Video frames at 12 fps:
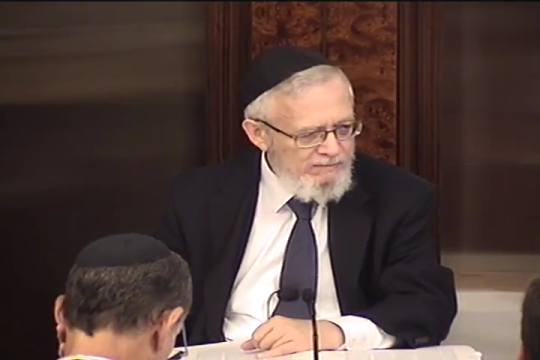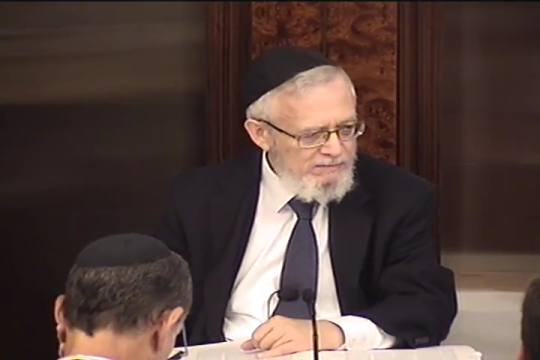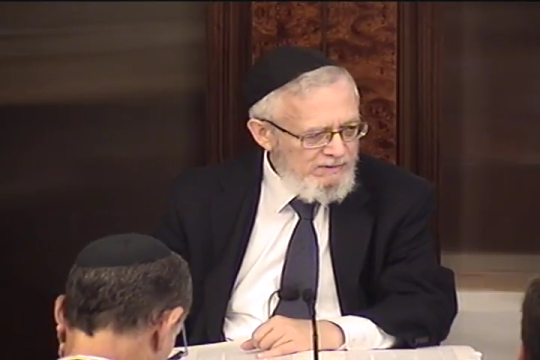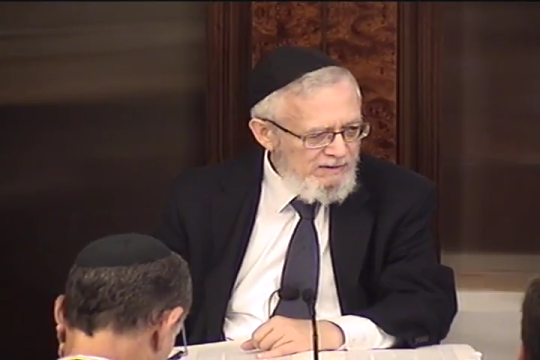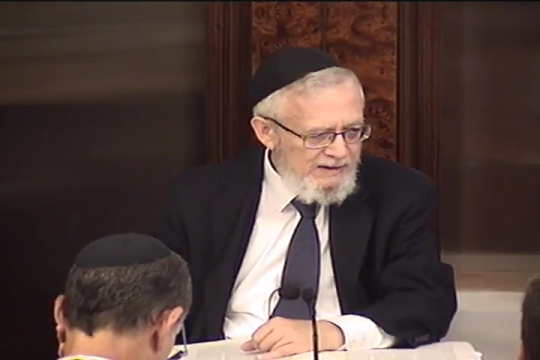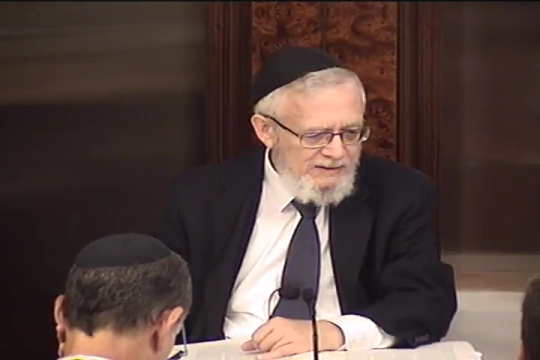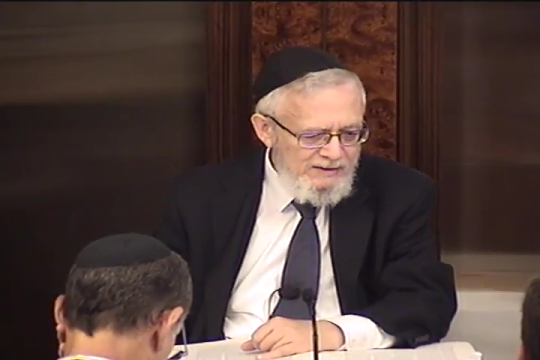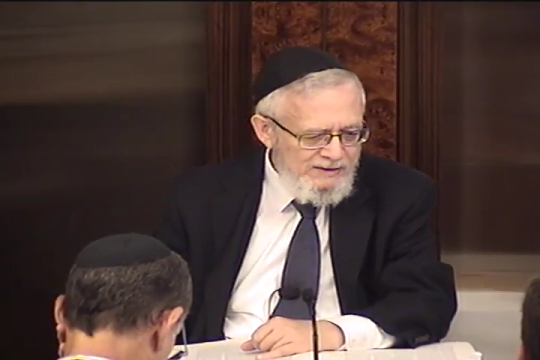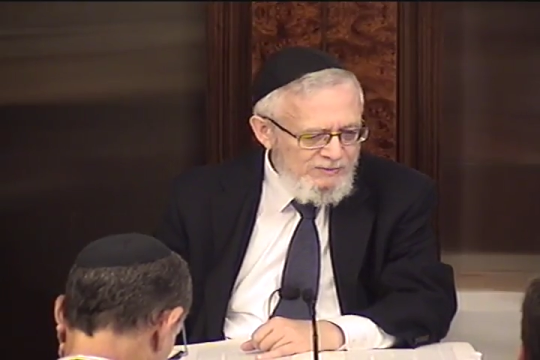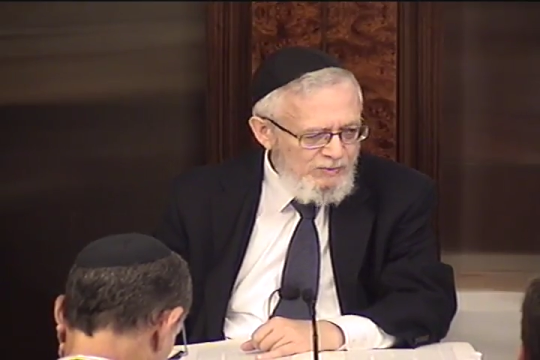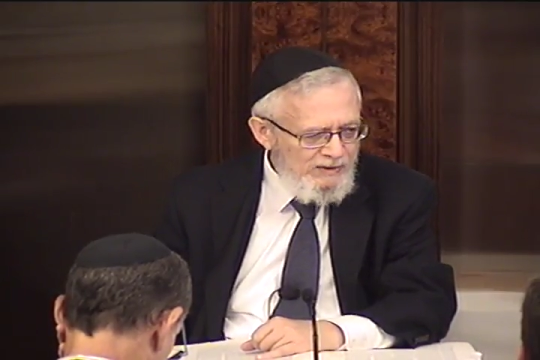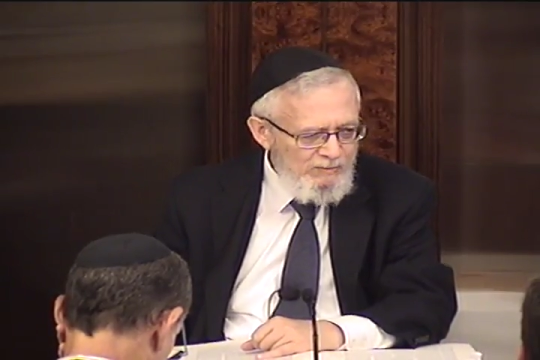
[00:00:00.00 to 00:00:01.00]
The lender does
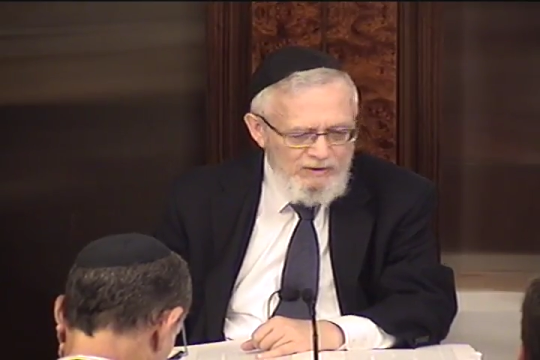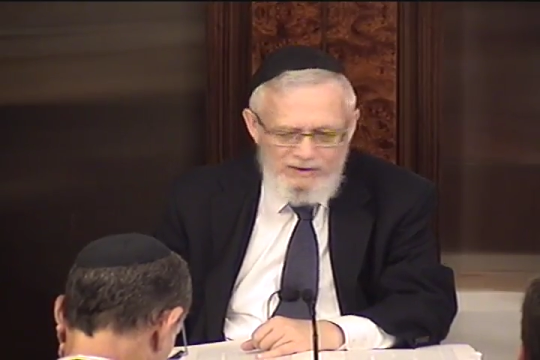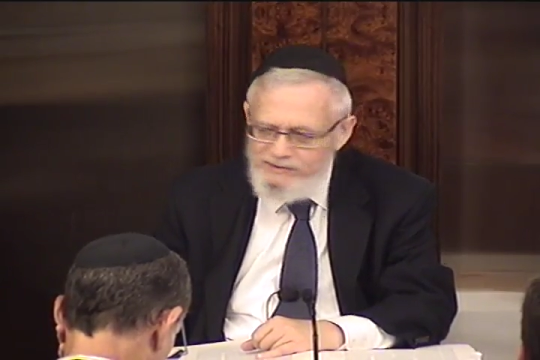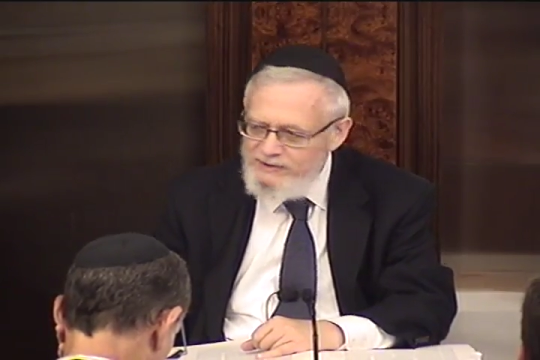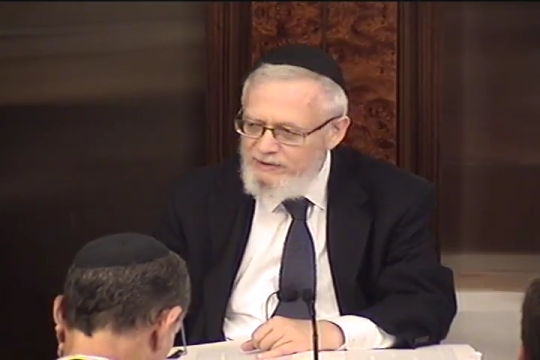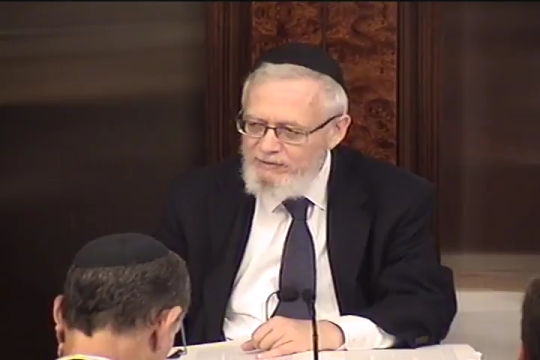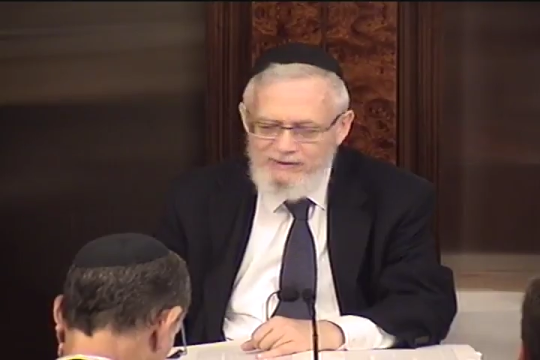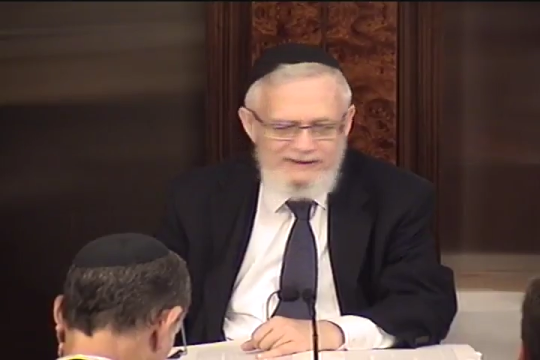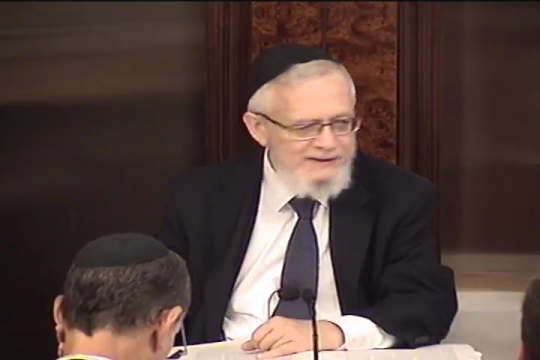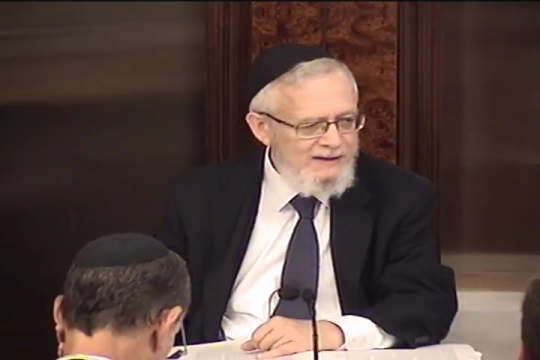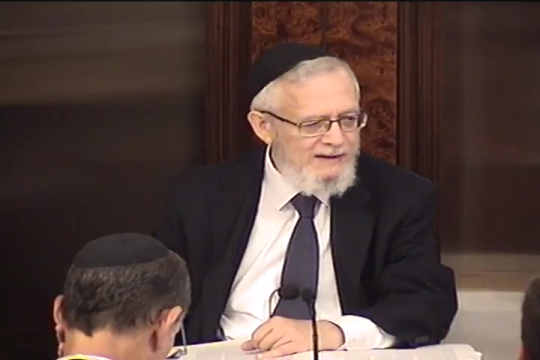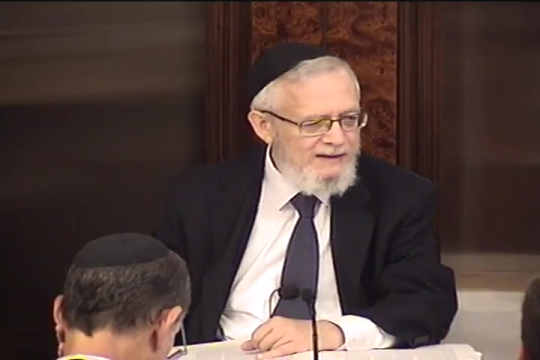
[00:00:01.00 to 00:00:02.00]
what he wants. You know, let's say
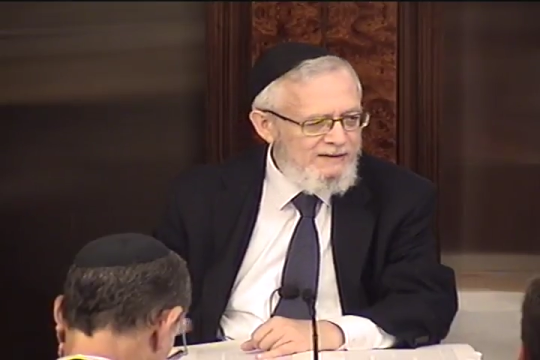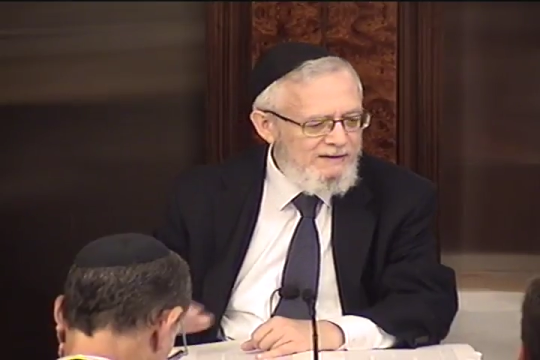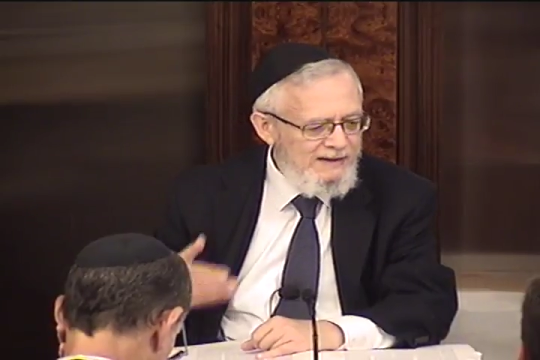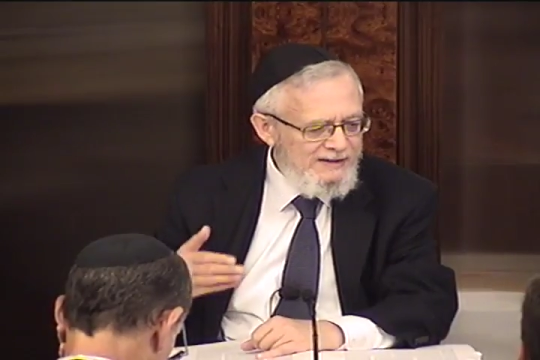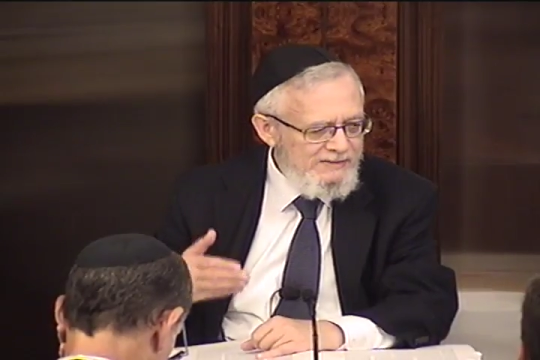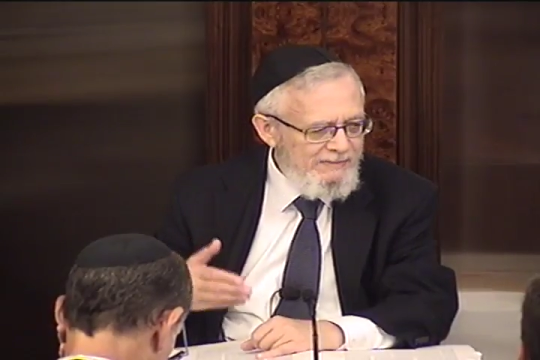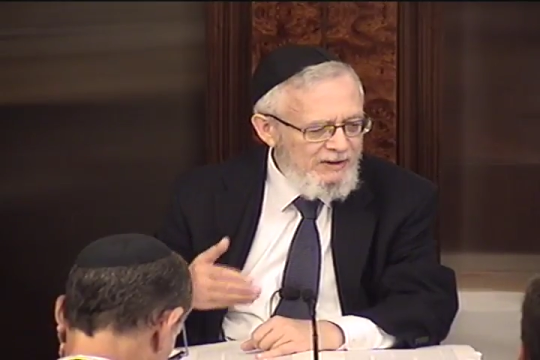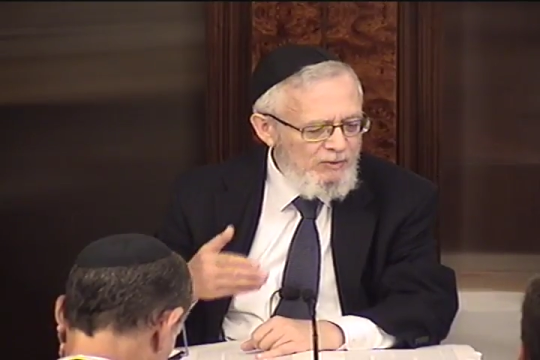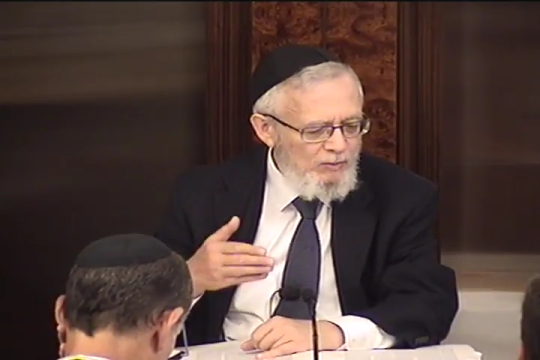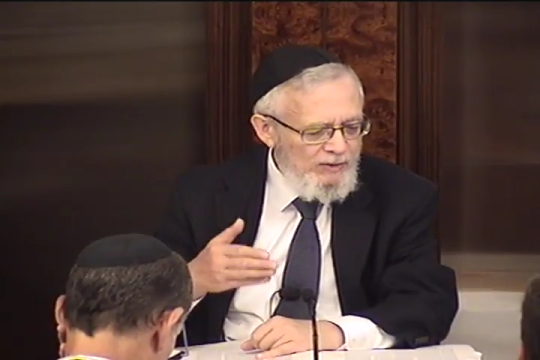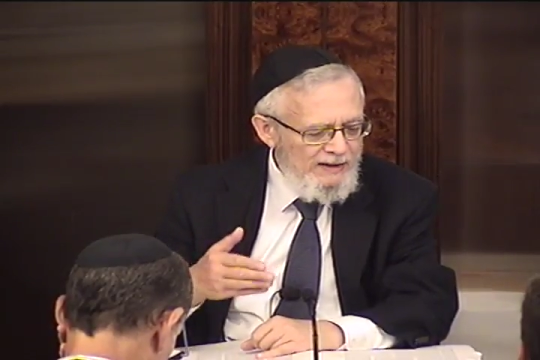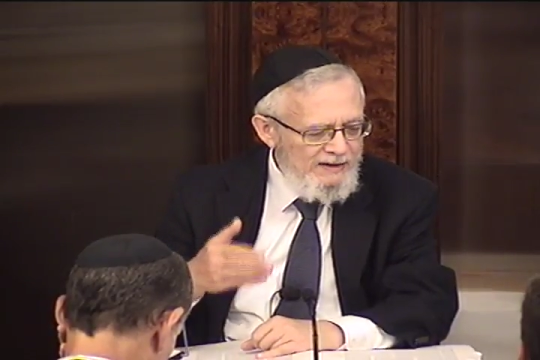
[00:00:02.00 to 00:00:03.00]
a lender lends money
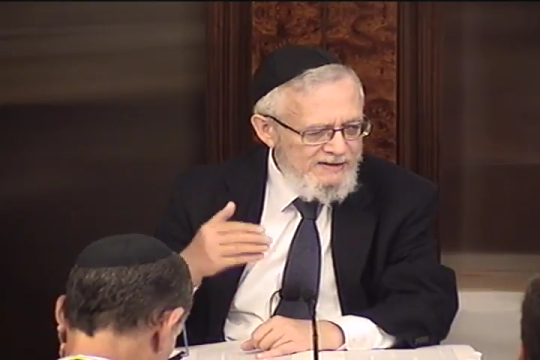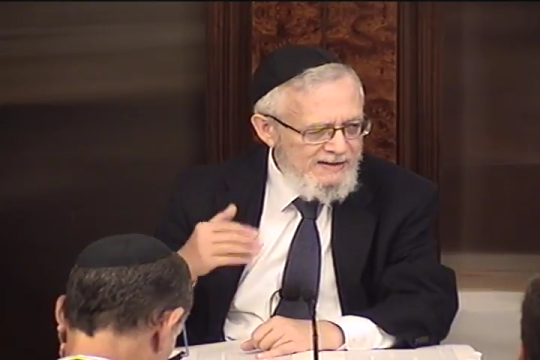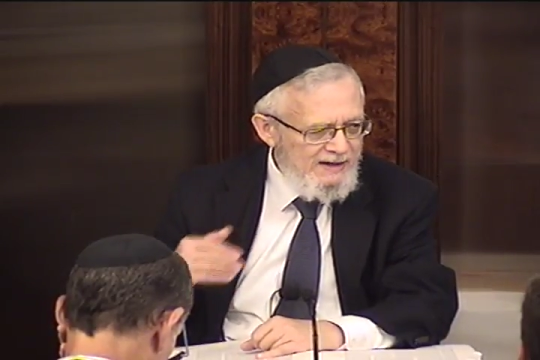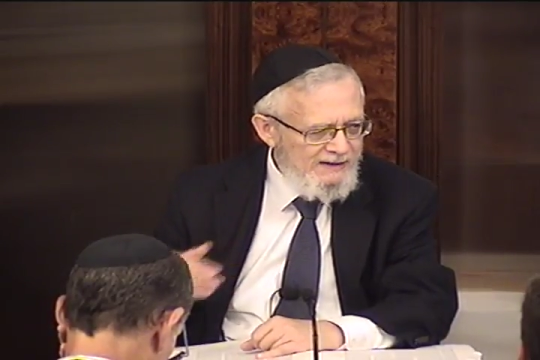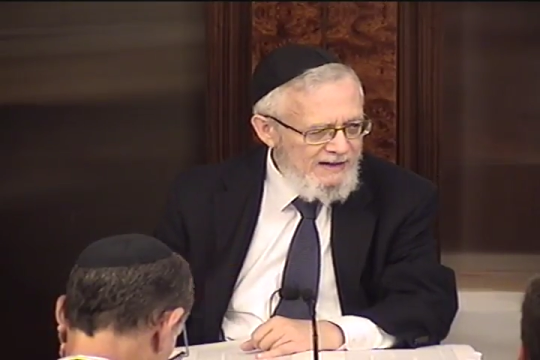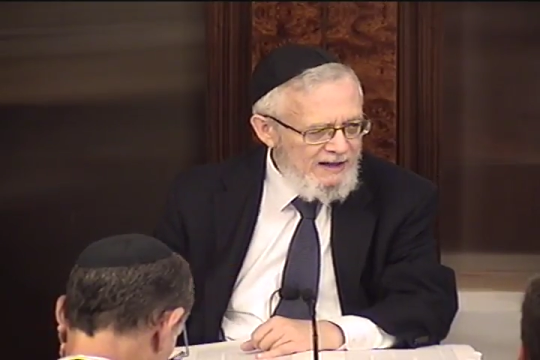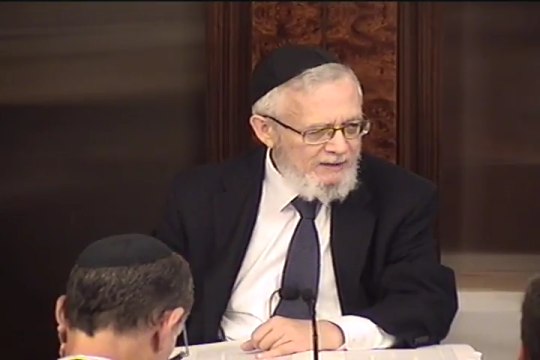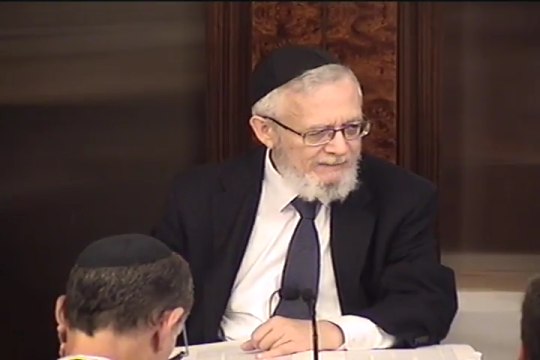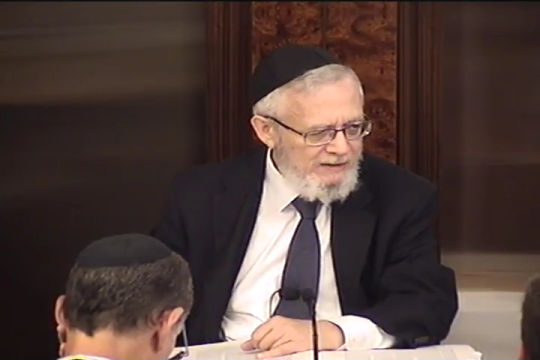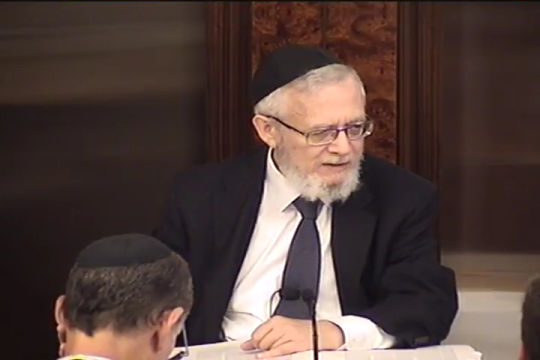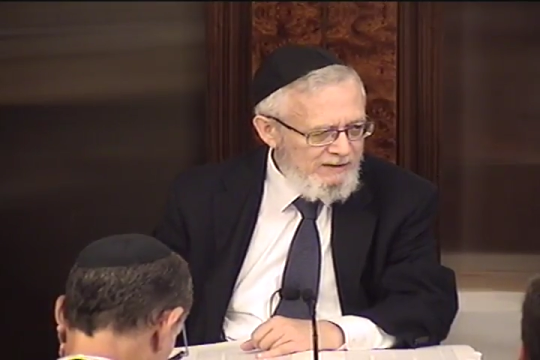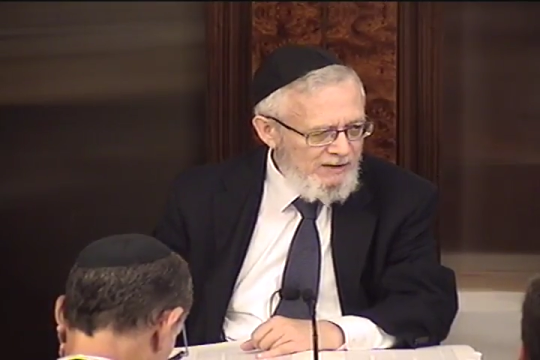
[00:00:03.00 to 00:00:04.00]
and it's not a
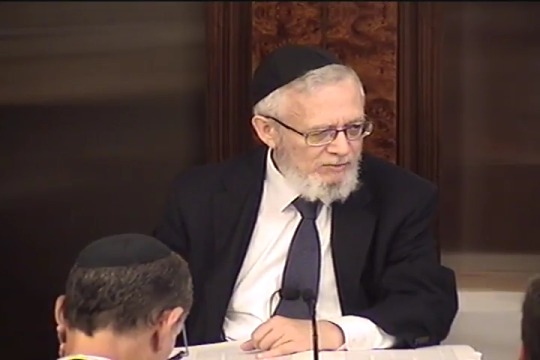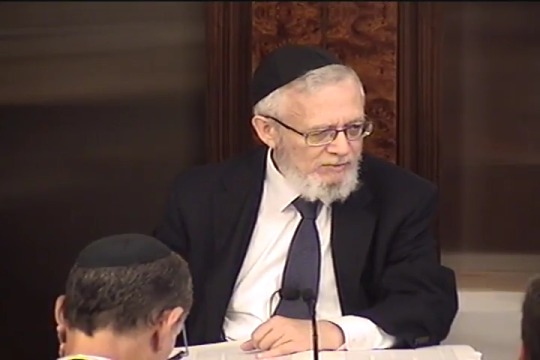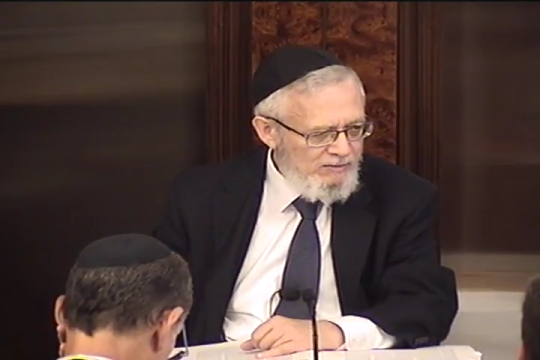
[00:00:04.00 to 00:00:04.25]
documented loan.